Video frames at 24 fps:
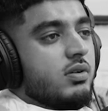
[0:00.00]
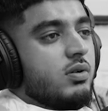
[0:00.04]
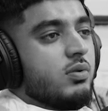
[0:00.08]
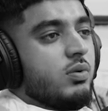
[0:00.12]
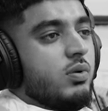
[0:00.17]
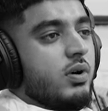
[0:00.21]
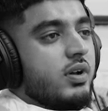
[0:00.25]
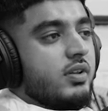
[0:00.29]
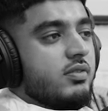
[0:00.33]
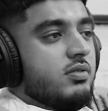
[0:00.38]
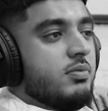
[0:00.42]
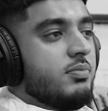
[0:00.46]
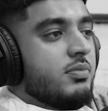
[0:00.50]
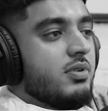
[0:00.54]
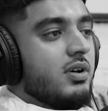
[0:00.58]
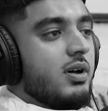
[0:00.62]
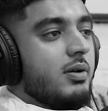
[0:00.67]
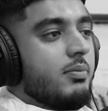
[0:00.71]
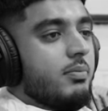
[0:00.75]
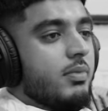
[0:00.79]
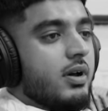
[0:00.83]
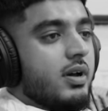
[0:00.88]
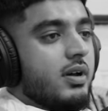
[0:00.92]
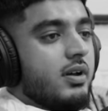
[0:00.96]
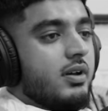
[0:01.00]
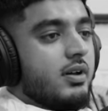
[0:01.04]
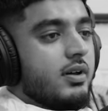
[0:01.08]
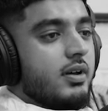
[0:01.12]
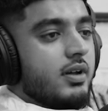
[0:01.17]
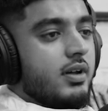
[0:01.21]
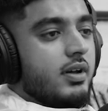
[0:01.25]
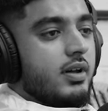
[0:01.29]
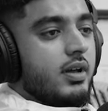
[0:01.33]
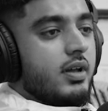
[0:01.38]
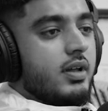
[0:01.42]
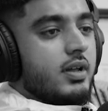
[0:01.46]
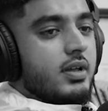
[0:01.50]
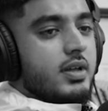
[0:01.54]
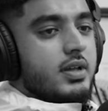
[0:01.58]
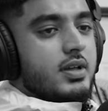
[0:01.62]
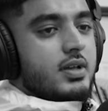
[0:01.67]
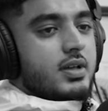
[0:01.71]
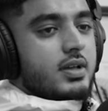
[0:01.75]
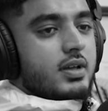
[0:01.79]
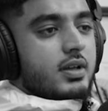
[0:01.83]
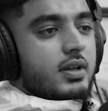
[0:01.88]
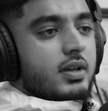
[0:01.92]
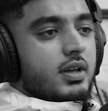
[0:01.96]
quite some time back,
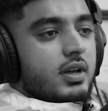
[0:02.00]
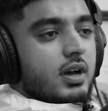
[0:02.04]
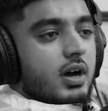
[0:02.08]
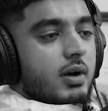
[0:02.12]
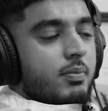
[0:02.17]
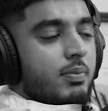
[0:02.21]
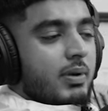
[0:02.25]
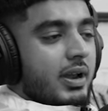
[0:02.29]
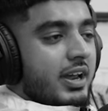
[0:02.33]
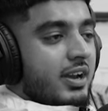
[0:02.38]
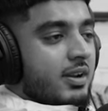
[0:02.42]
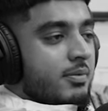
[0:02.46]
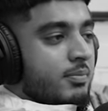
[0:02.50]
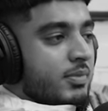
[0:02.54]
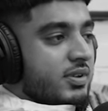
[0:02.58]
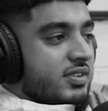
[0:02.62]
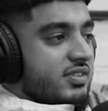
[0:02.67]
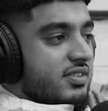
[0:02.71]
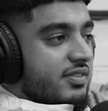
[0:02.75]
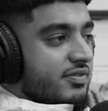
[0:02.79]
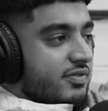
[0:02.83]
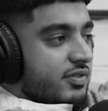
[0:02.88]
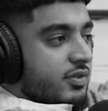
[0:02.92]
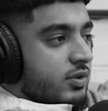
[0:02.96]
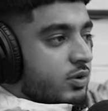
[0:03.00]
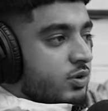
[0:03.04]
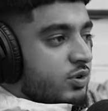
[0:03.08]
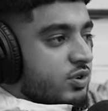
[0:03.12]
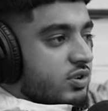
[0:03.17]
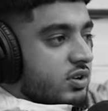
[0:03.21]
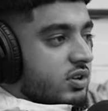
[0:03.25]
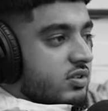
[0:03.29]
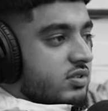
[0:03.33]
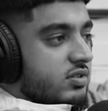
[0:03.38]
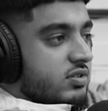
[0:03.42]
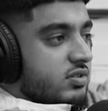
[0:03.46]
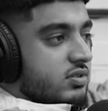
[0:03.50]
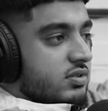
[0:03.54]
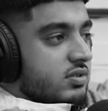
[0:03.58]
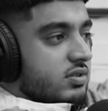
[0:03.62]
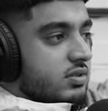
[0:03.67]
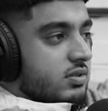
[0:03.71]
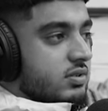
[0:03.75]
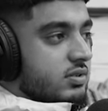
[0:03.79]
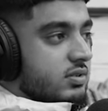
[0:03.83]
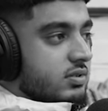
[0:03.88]
I played and missed a few shots